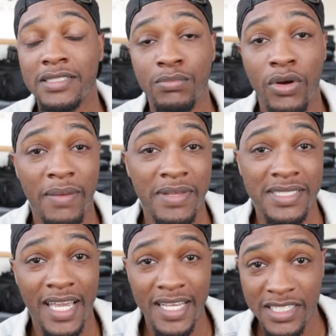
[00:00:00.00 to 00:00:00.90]
is a program
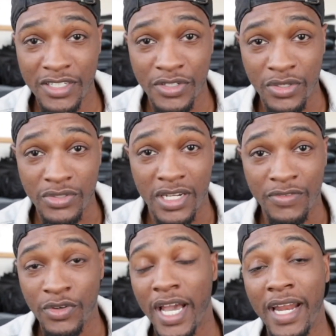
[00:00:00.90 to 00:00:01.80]
that's easy to use, and
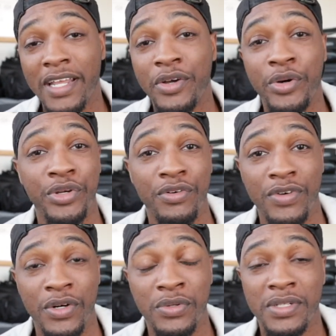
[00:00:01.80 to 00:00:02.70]
if you're editing on your
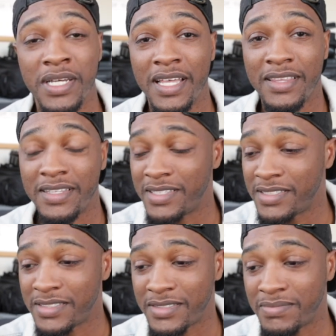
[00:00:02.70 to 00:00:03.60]
phone, then this
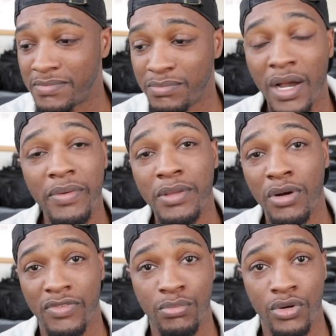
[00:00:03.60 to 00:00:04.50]
is probably the
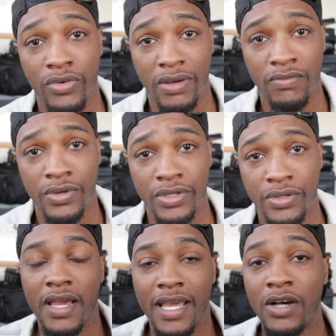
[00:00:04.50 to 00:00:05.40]
perfect program for
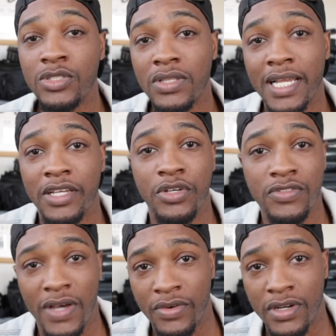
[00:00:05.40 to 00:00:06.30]
you. And I also like to use
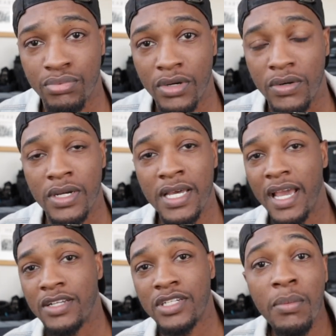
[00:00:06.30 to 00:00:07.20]
Final Cut Pro.
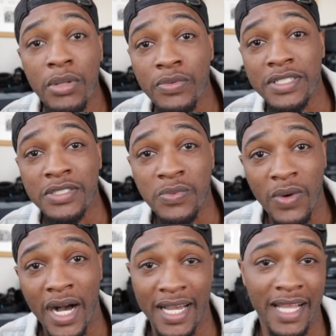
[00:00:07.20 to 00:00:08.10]
And there's a couple of reasons
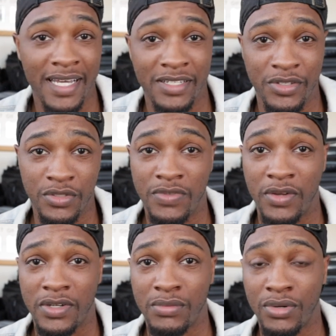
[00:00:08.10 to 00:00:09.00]
why I like to use
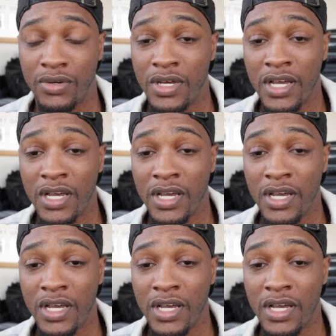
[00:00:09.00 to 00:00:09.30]
Final Cut Pro.